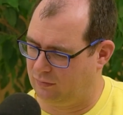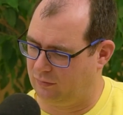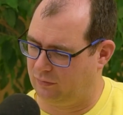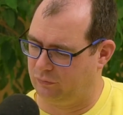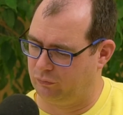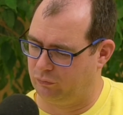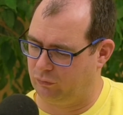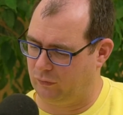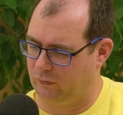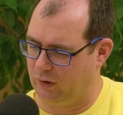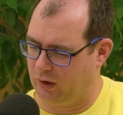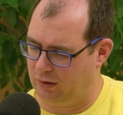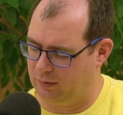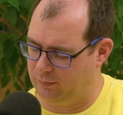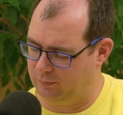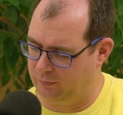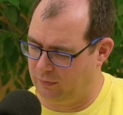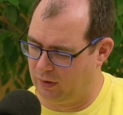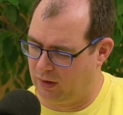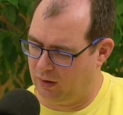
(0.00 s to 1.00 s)
Okay.
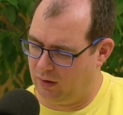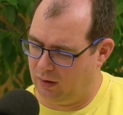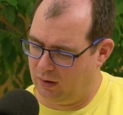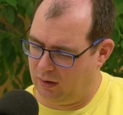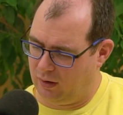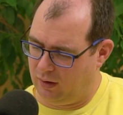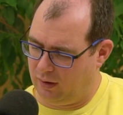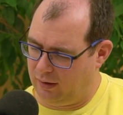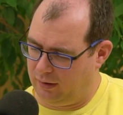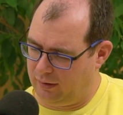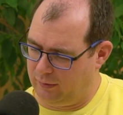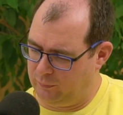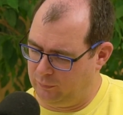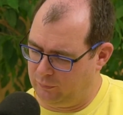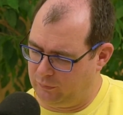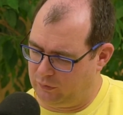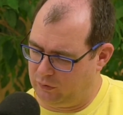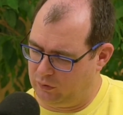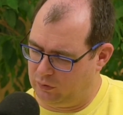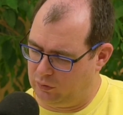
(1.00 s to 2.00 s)

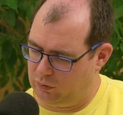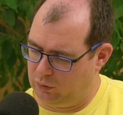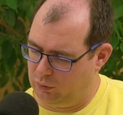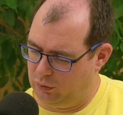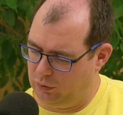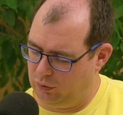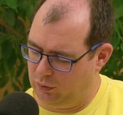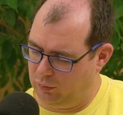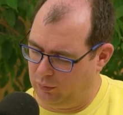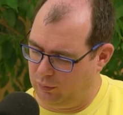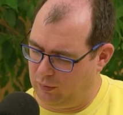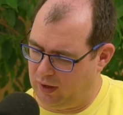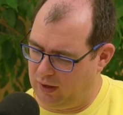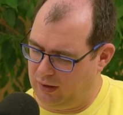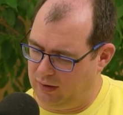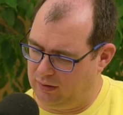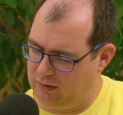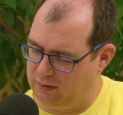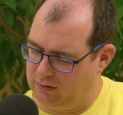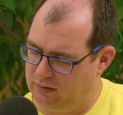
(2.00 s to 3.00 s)
Do you
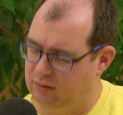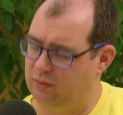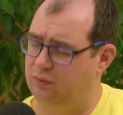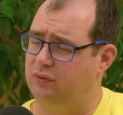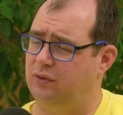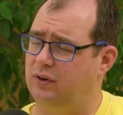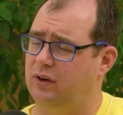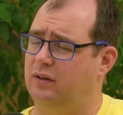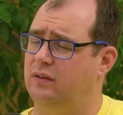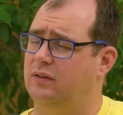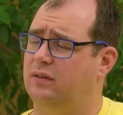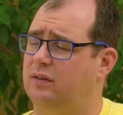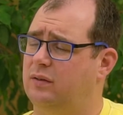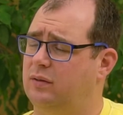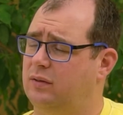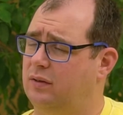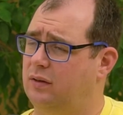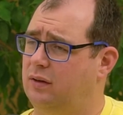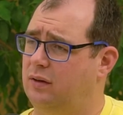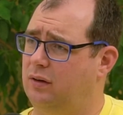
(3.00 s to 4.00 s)
make
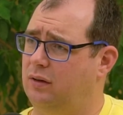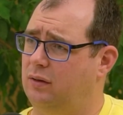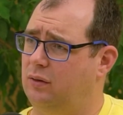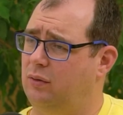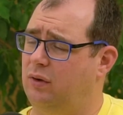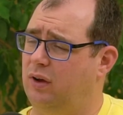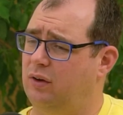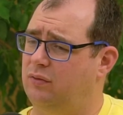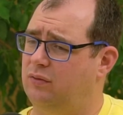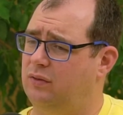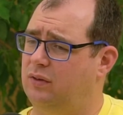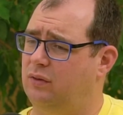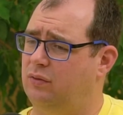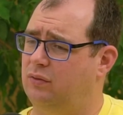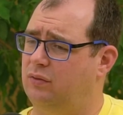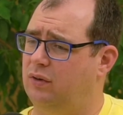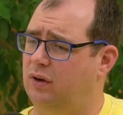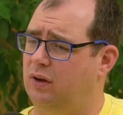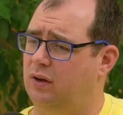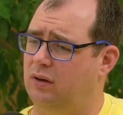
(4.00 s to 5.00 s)
difference? Do you have
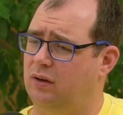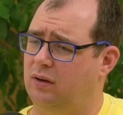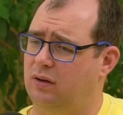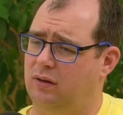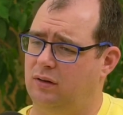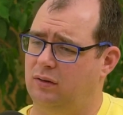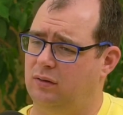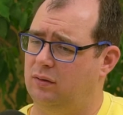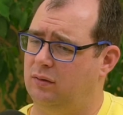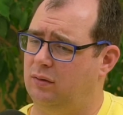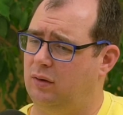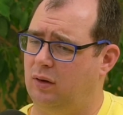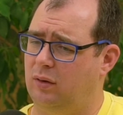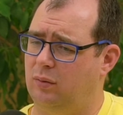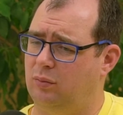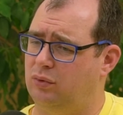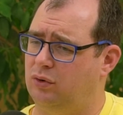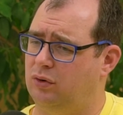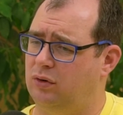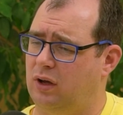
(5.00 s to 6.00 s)
different
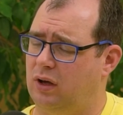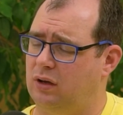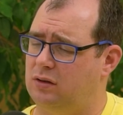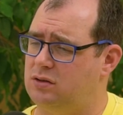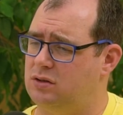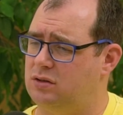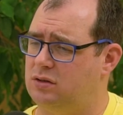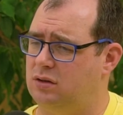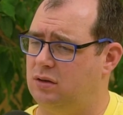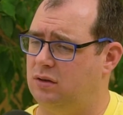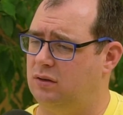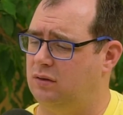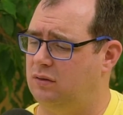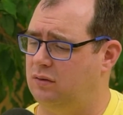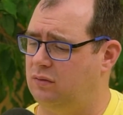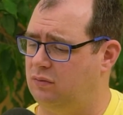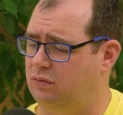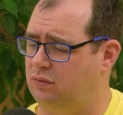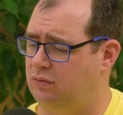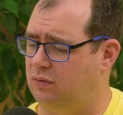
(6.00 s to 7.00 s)

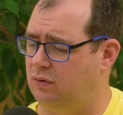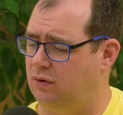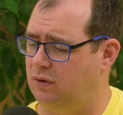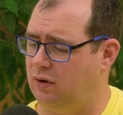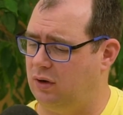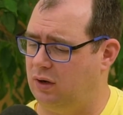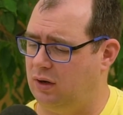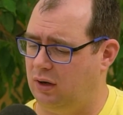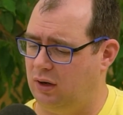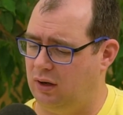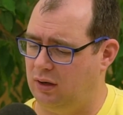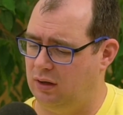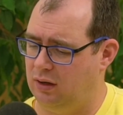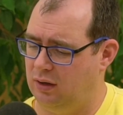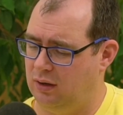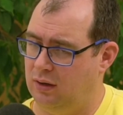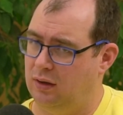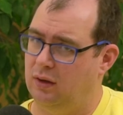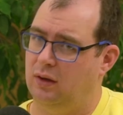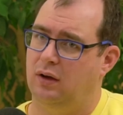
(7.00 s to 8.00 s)
productions for
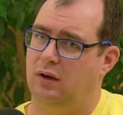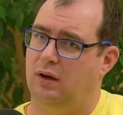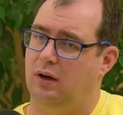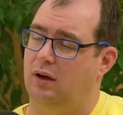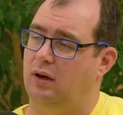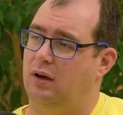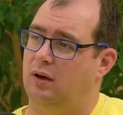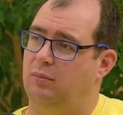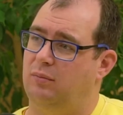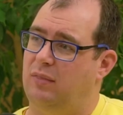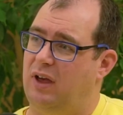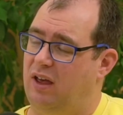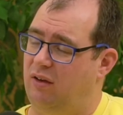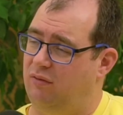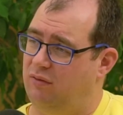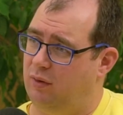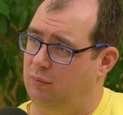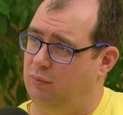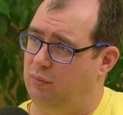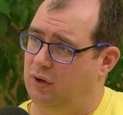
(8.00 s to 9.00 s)

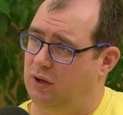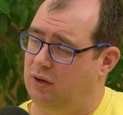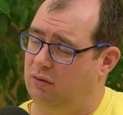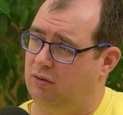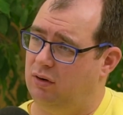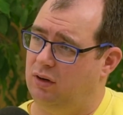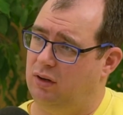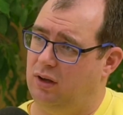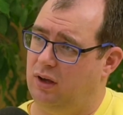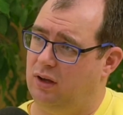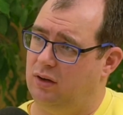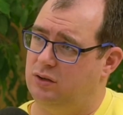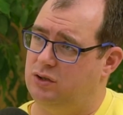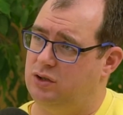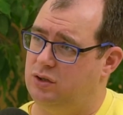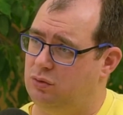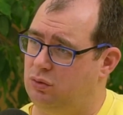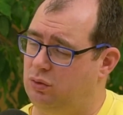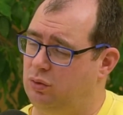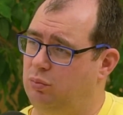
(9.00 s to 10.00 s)
ever-bearing and
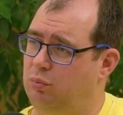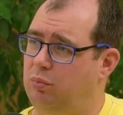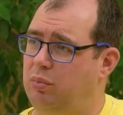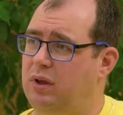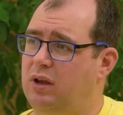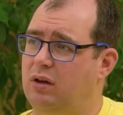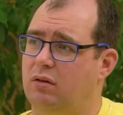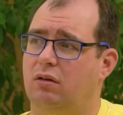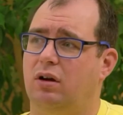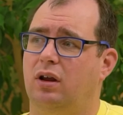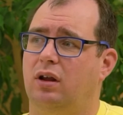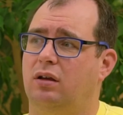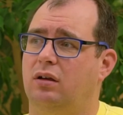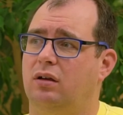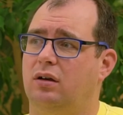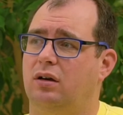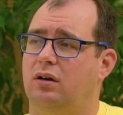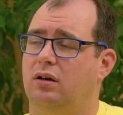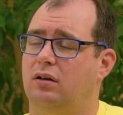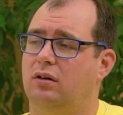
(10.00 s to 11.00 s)

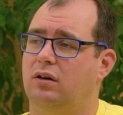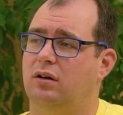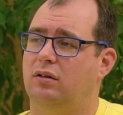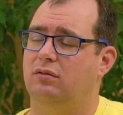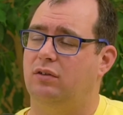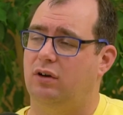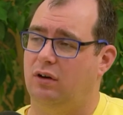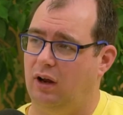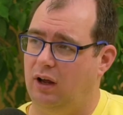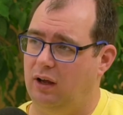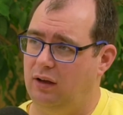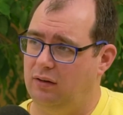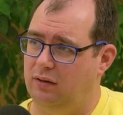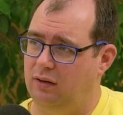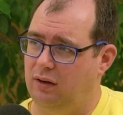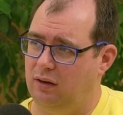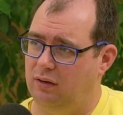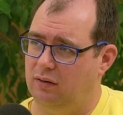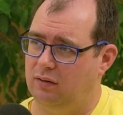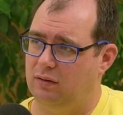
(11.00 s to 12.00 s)
June-bearing
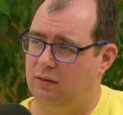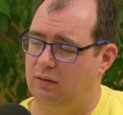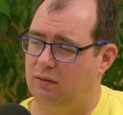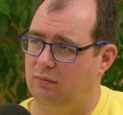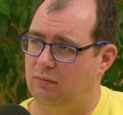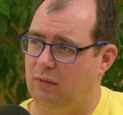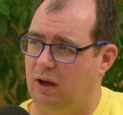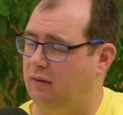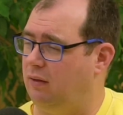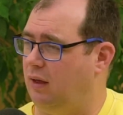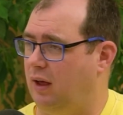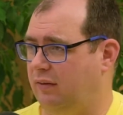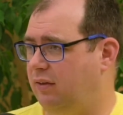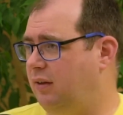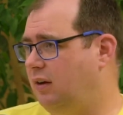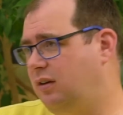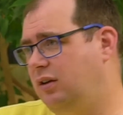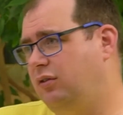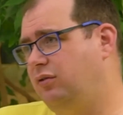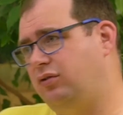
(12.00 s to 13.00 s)
varieties? Are
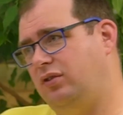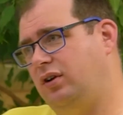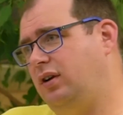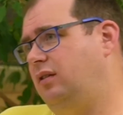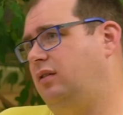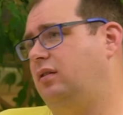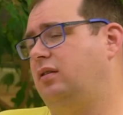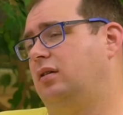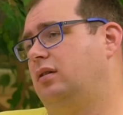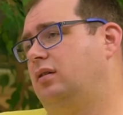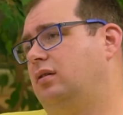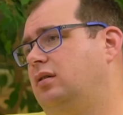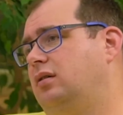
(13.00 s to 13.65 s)
they different?